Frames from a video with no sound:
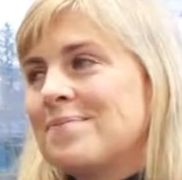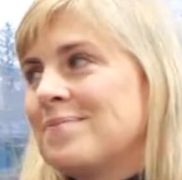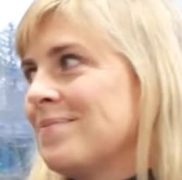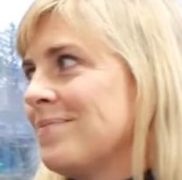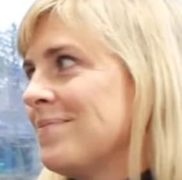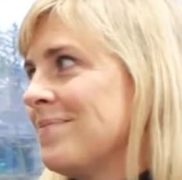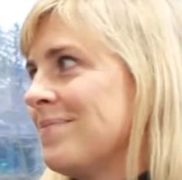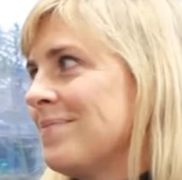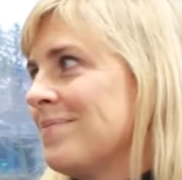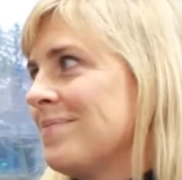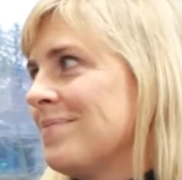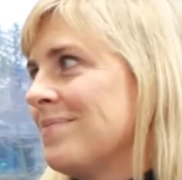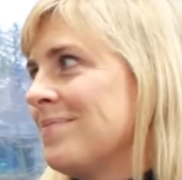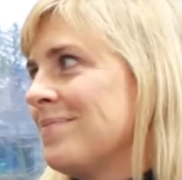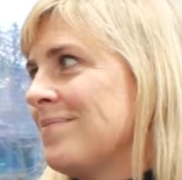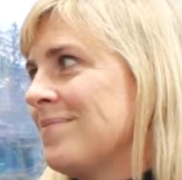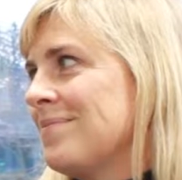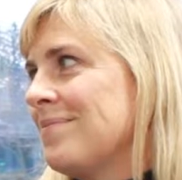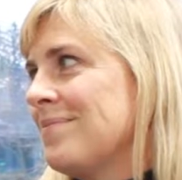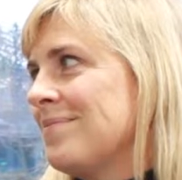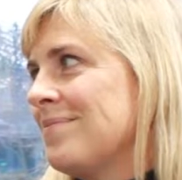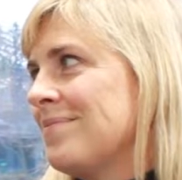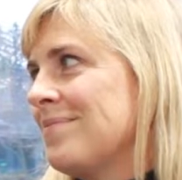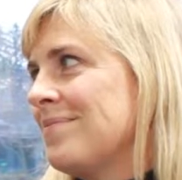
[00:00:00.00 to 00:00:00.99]

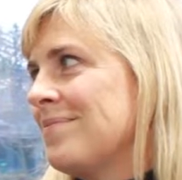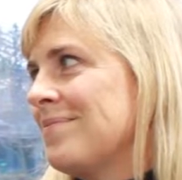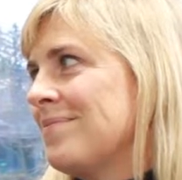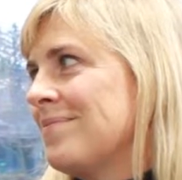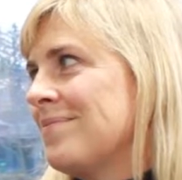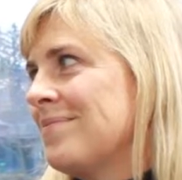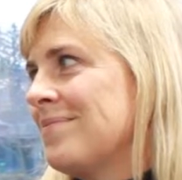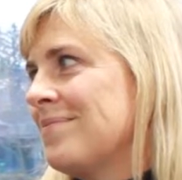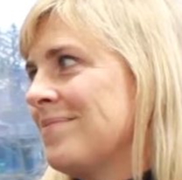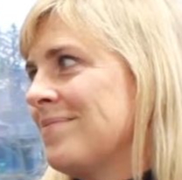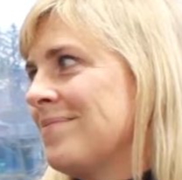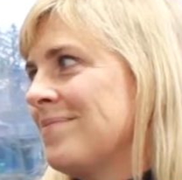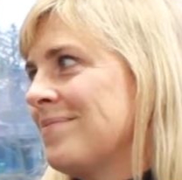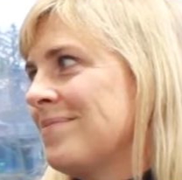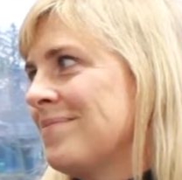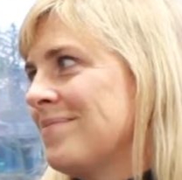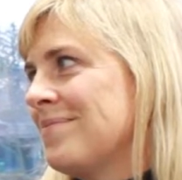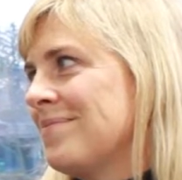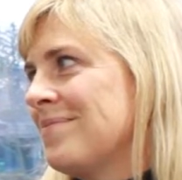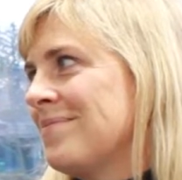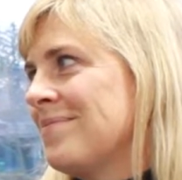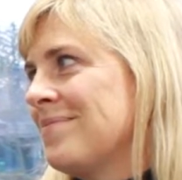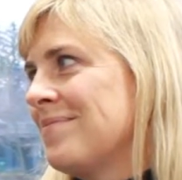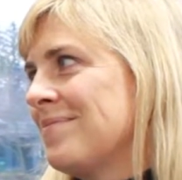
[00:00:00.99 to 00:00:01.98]

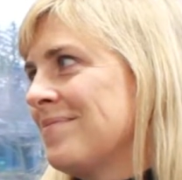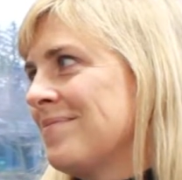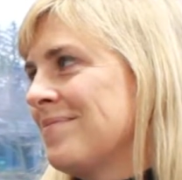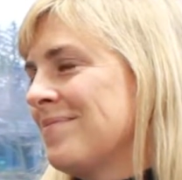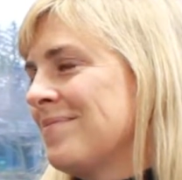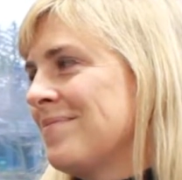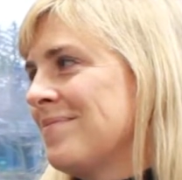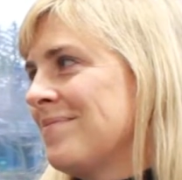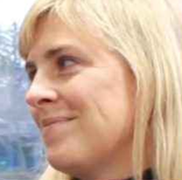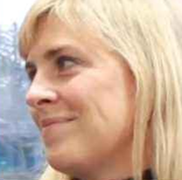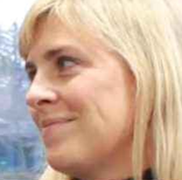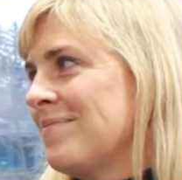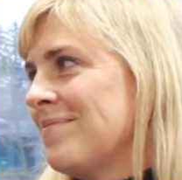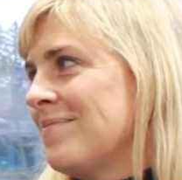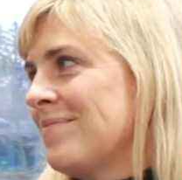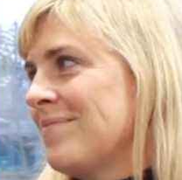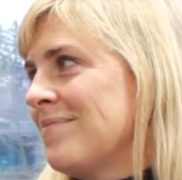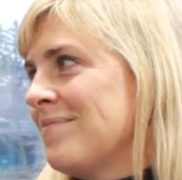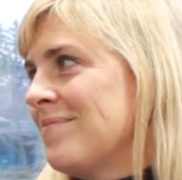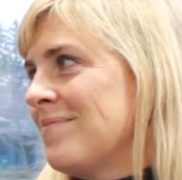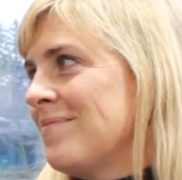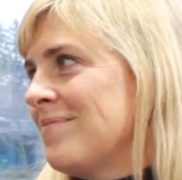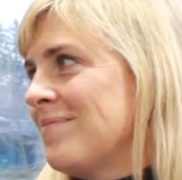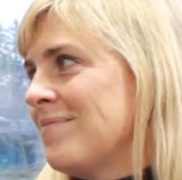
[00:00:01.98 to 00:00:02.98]

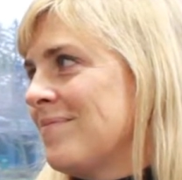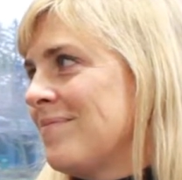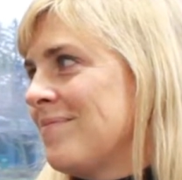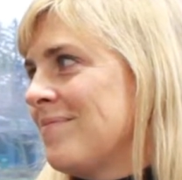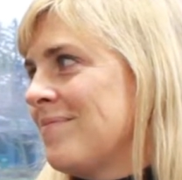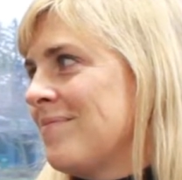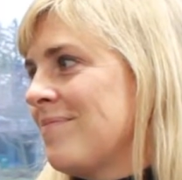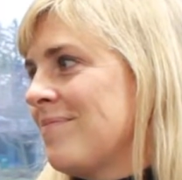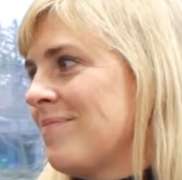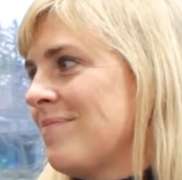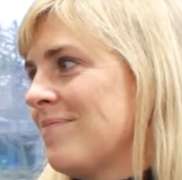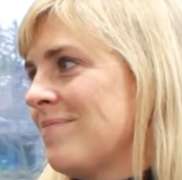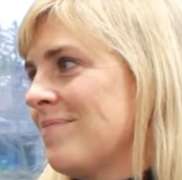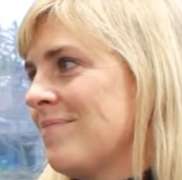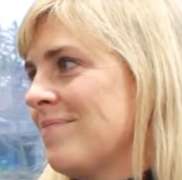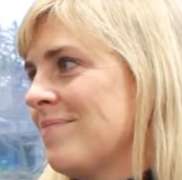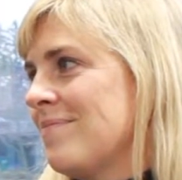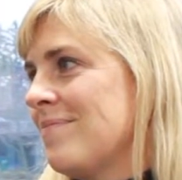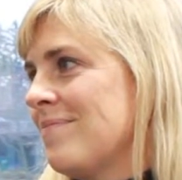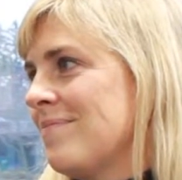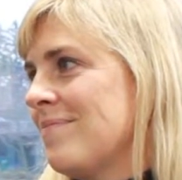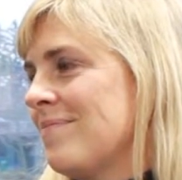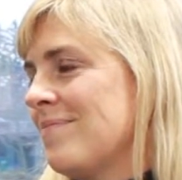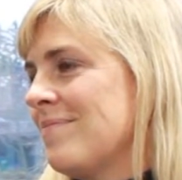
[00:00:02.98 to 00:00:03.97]

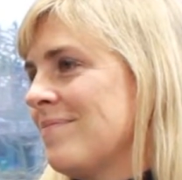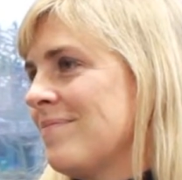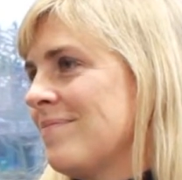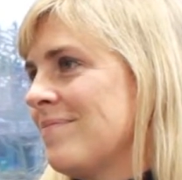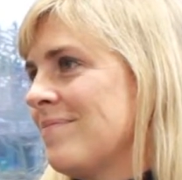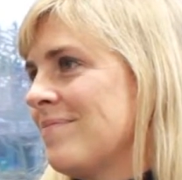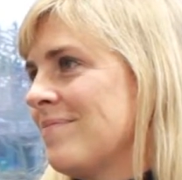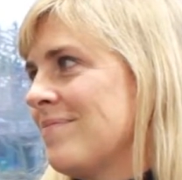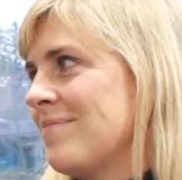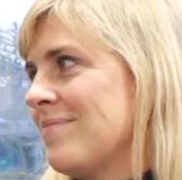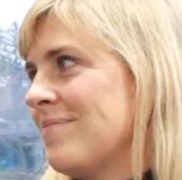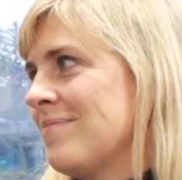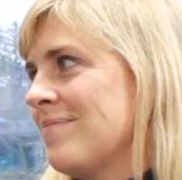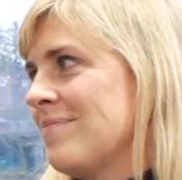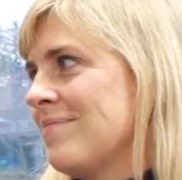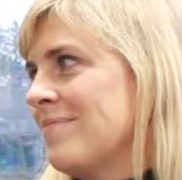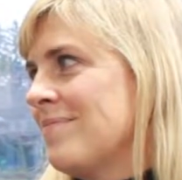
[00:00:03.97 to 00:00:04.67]
No words are spoken by the person on screen.